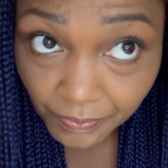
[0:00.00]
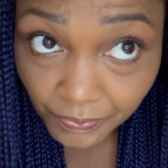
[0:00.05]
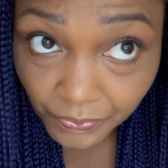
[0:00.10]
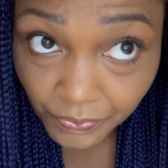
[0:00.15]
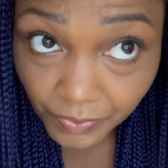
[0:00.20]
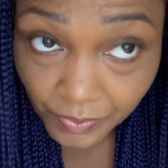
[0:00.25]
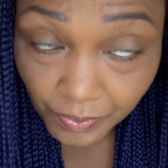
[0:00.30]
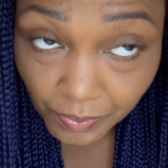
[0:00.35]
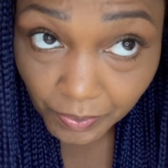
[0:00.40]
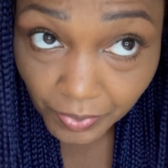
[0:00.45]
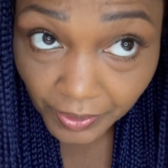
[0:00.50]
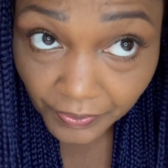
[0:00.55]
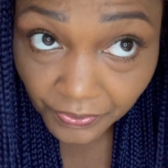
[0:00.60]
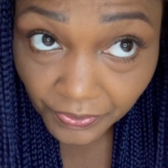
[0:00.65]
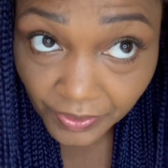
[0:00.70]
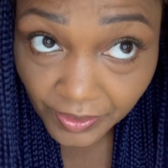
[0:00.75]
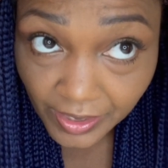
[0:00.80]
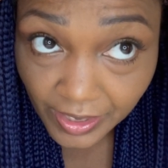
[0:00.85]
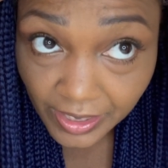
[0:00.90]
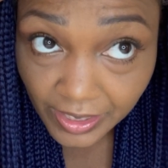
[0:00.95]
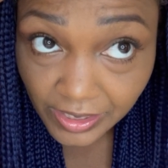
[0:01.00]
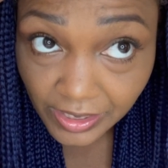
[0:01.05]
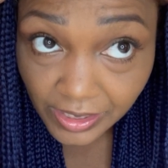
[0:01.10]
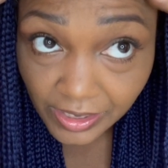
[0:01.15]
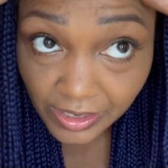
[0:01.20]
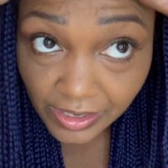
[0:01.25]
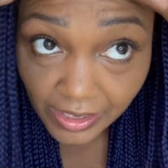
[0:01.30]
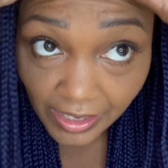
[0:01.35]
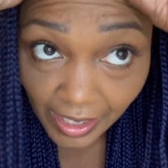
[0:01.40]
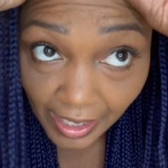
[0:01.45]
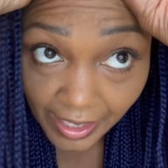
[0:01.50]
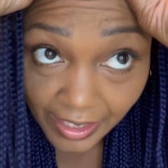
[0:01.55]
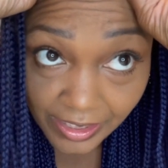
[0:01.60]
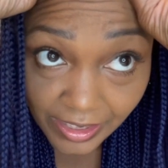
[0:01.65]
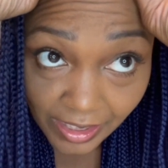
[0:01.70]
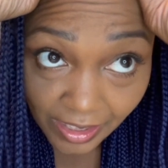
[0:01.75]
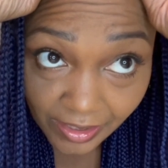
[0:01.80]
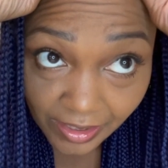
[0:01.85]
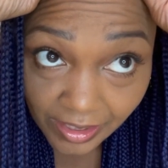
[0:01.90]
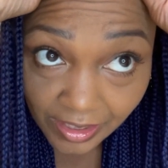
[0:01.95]
And finally, I
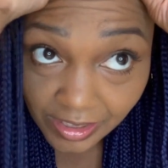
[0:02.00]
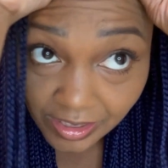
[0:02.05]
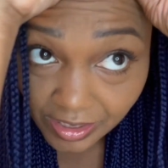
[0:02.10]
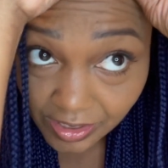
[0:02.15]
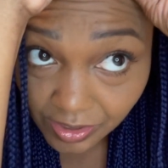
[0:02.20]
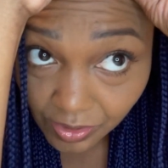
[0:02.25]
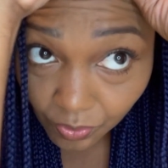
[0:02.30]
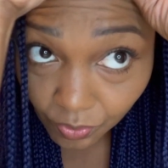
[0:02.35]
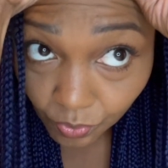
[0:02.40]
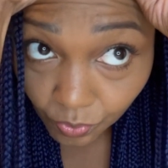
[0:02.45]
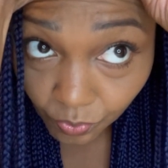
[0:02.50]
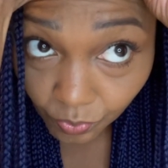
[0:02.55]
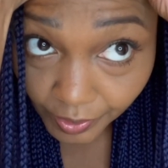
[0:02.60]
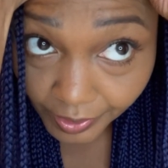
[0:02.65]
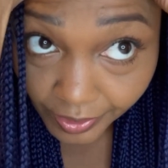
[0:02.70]
got the bases.